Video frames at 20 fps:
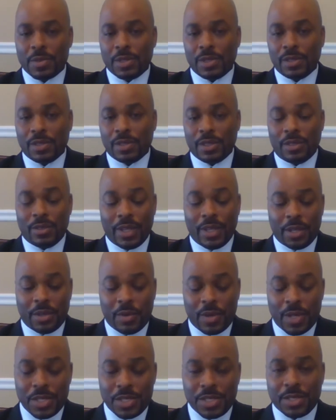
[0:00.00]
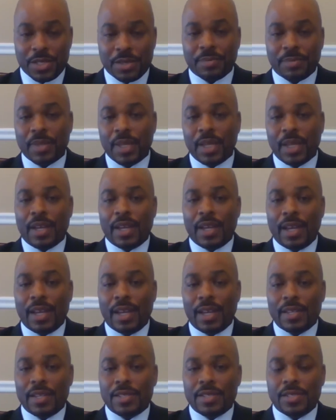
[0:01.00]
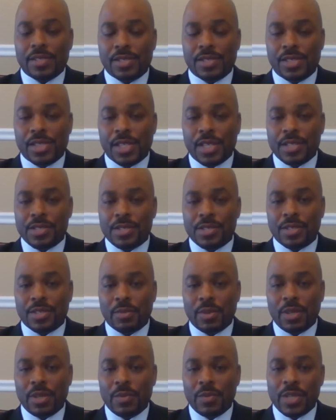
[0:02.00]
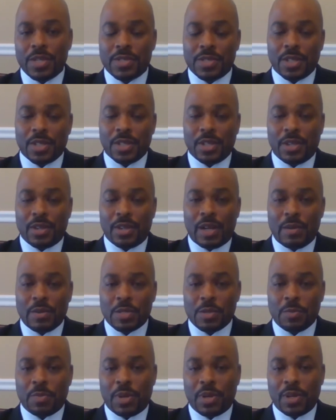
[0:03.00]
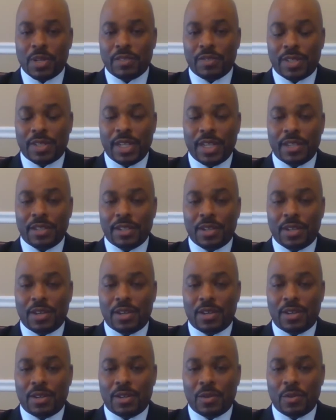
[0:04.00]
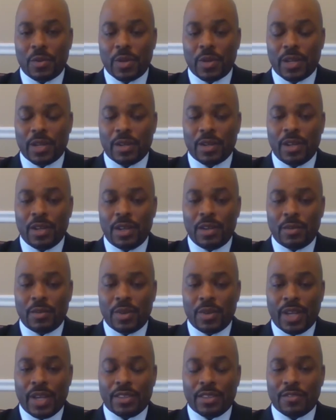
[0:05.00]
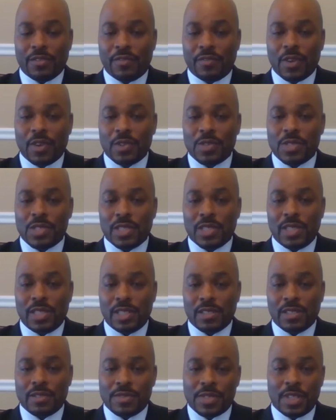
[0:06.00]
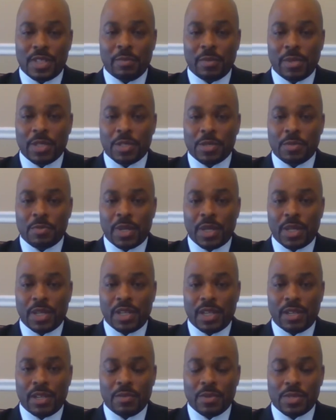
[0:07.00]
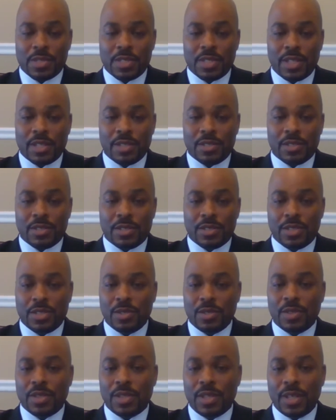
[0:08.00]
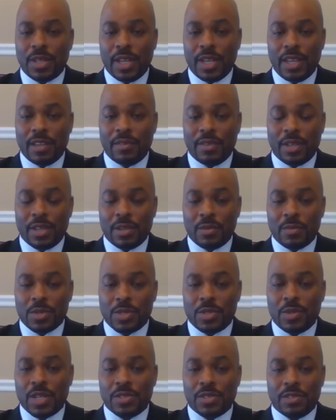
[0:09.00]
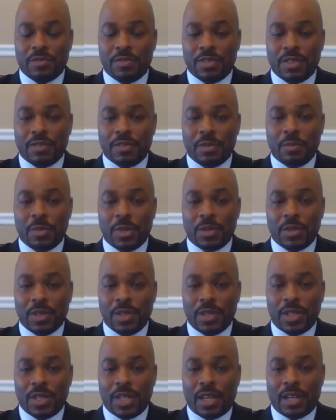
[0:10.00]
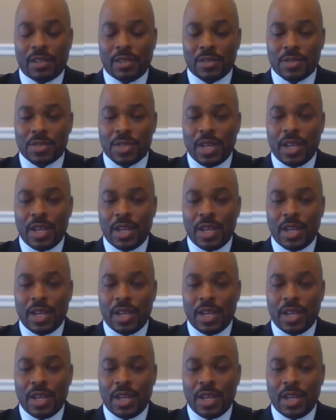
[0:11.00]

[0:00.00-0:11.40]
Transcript: Absolutely, great question. And just 3 weeks ago, I was a part of a data call where we got the first slug of stimulus money that was sent to the Navy, and it was $250 million.